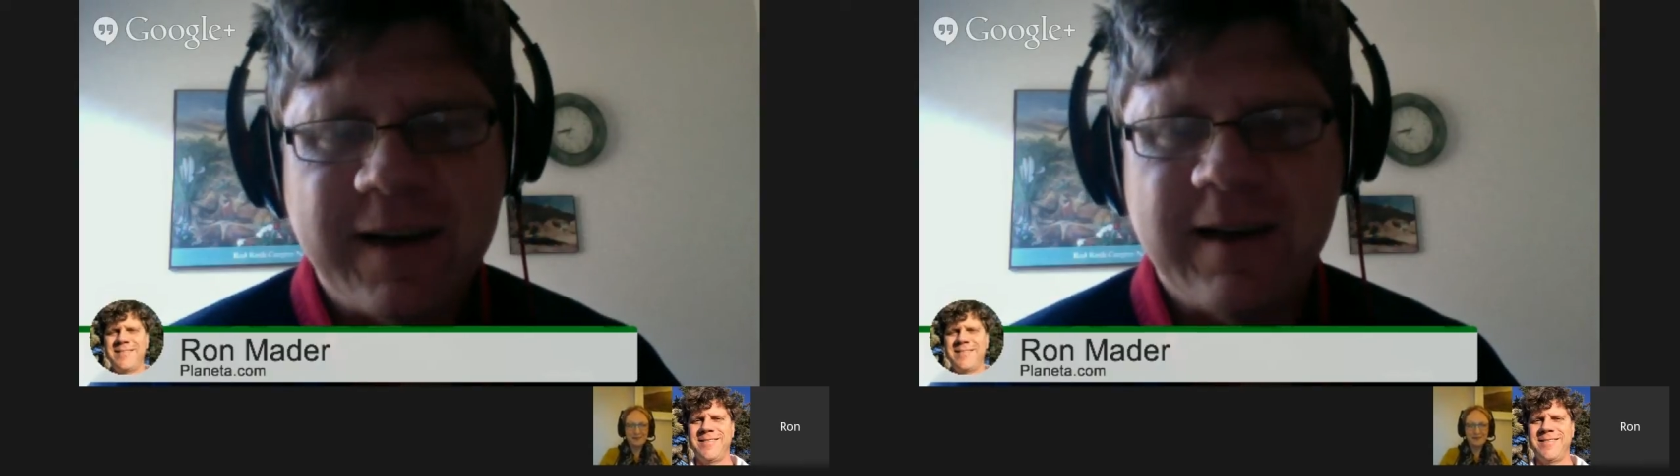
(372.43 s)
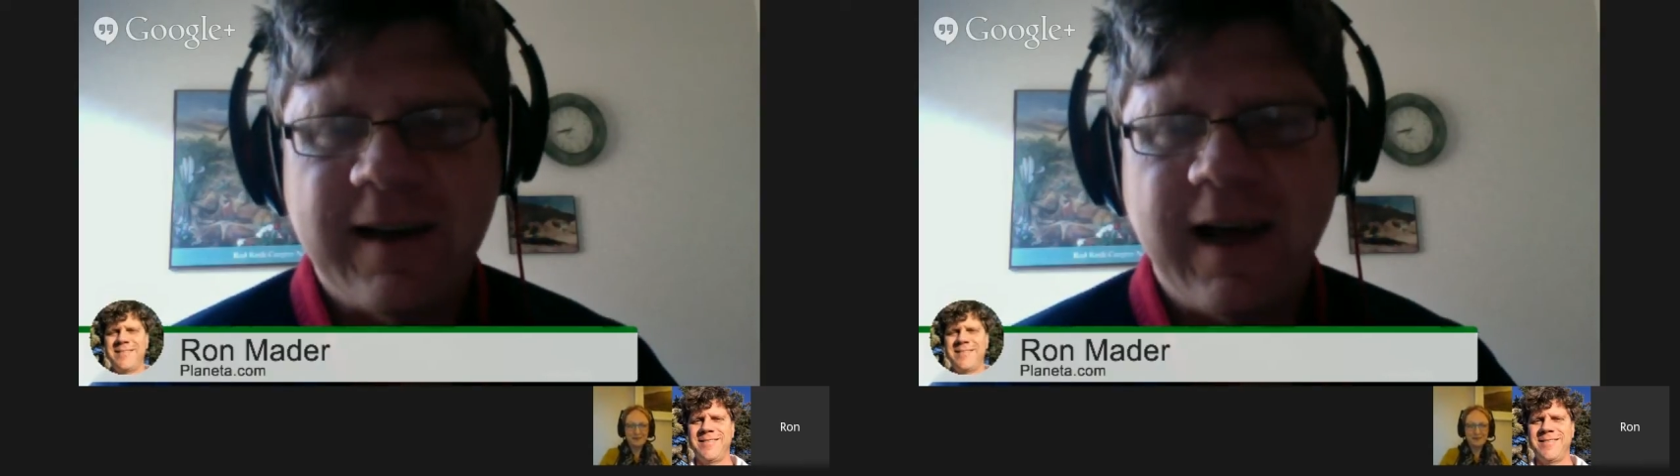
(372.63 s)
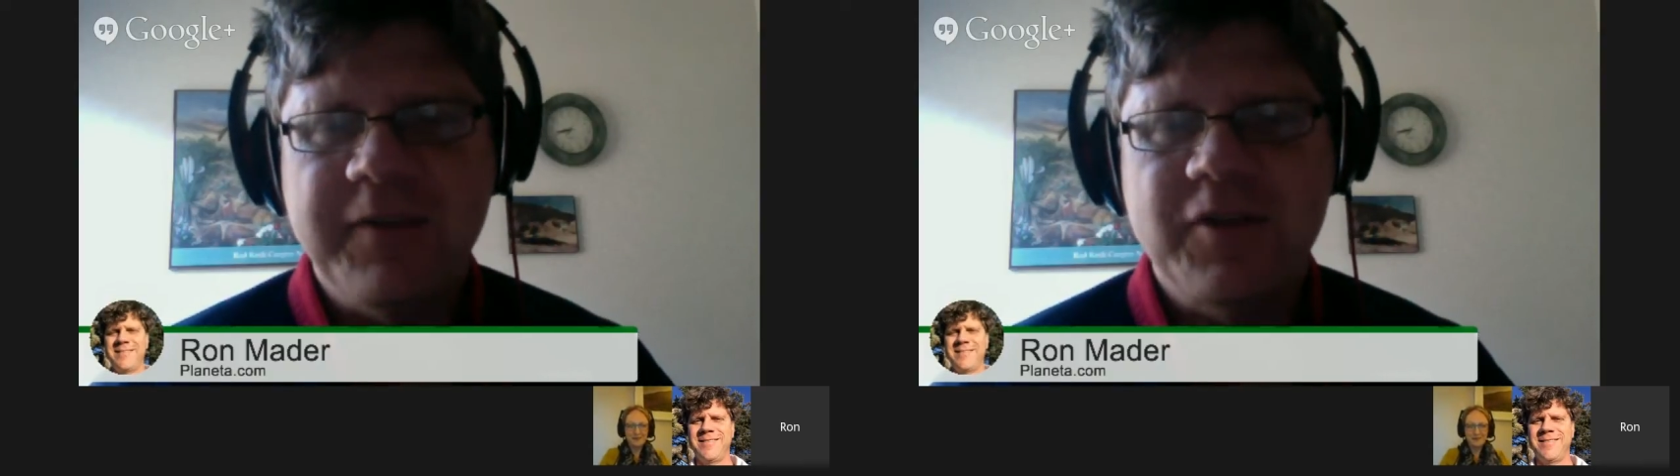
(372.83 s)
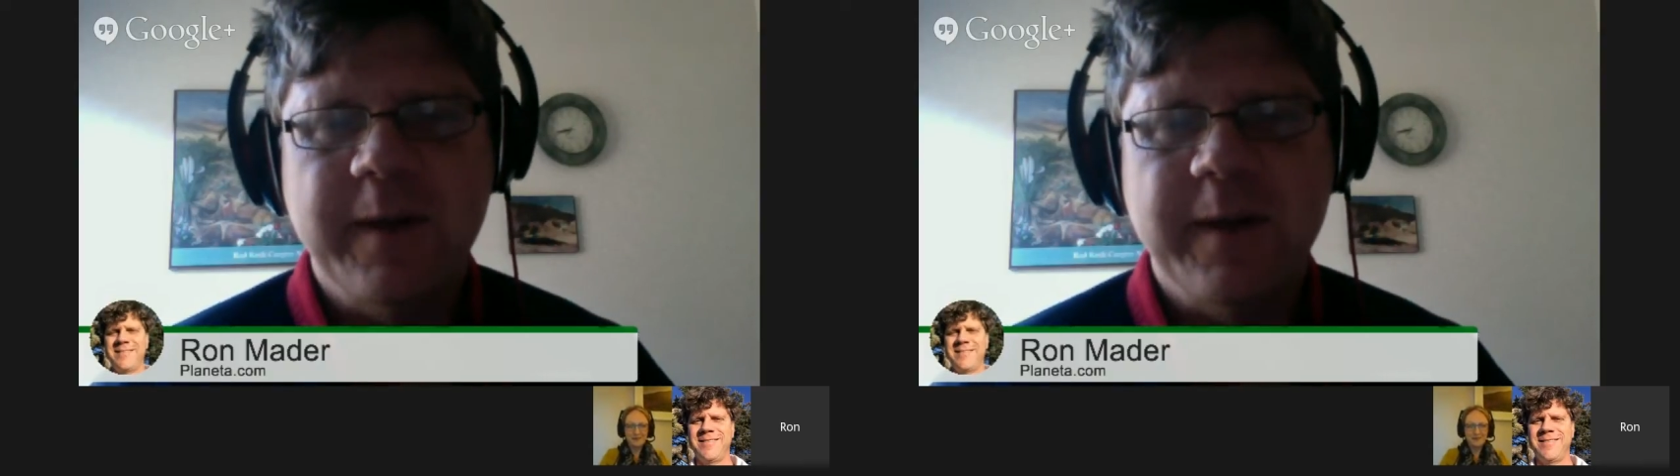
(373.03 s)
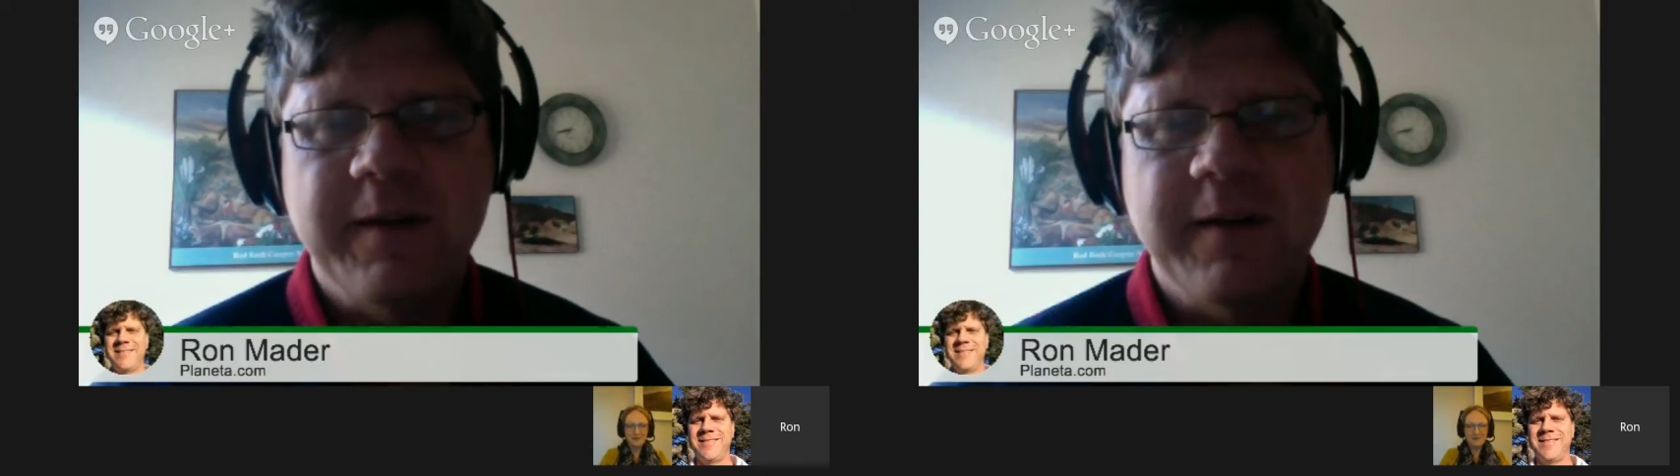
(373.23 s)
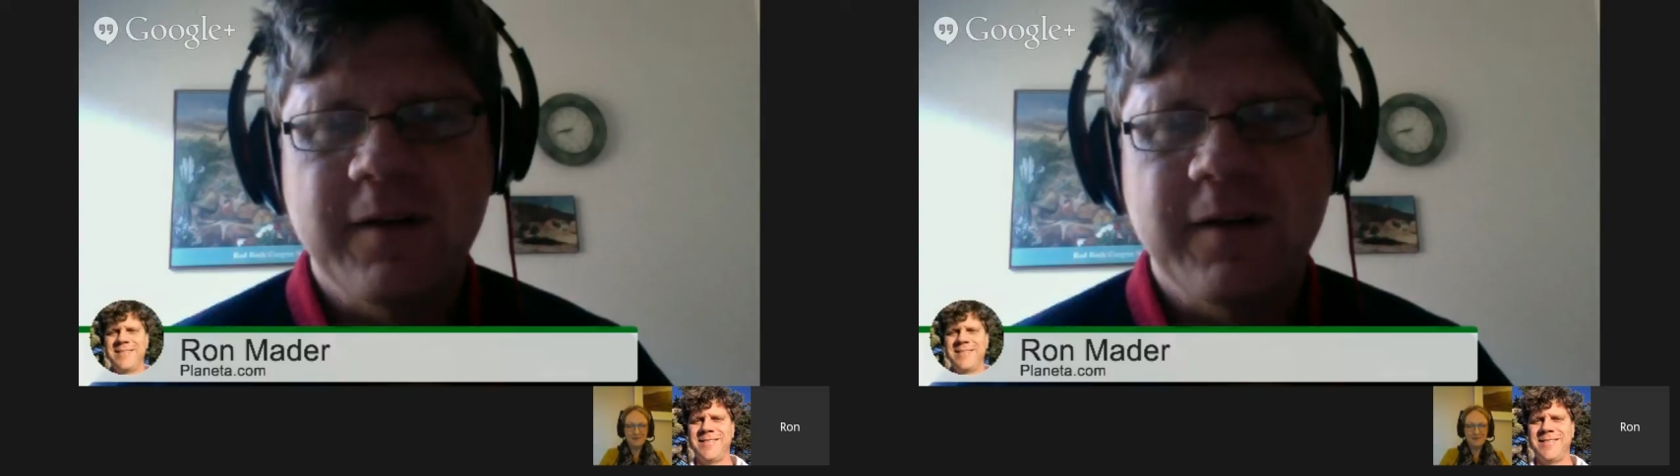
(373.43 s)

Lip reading: live streaming